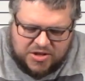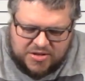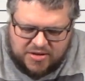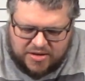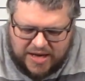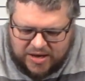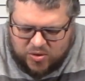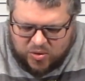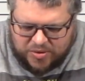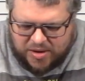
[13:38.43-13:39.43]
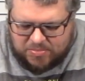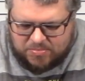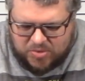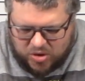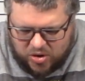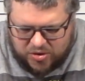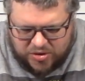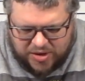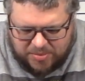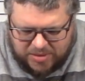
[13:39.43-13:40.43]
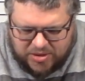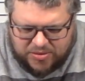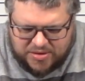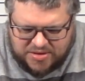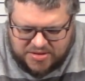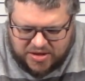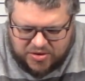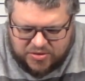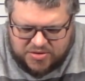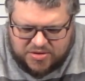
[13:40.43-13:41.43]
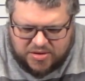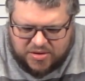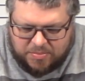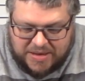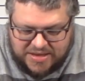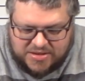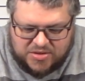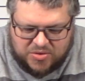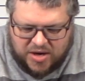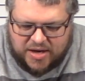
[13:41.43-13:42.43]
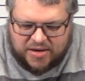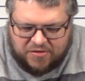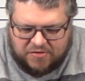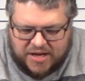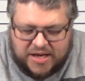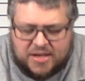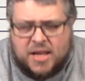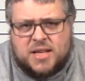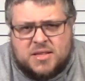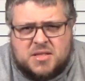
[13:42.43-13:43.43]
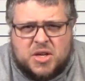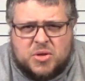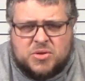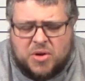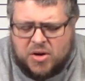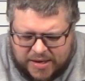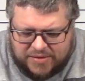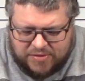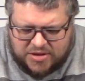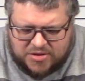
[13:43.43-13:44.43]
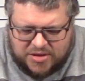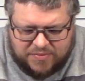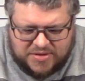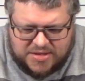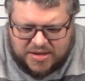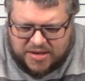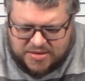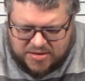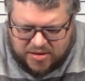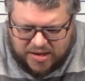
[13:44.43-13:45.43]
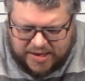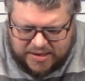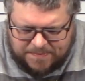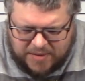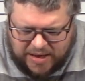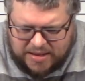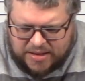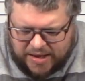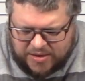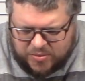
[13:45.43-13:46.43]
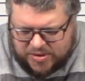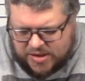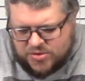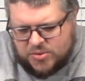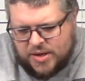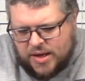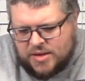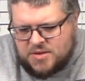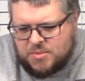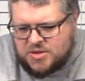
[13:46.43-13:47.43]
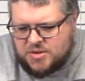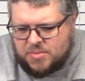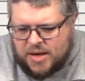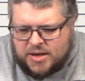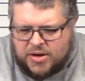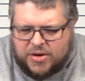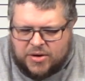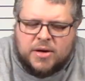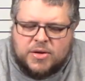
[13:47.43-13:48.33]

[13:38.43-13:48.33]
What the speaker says: It's gonna hold up longer and better than the stickers. The pieces are not gonna fade like the stickers are eventually if it's sitting in sunlight. I like when they do that, especially back here.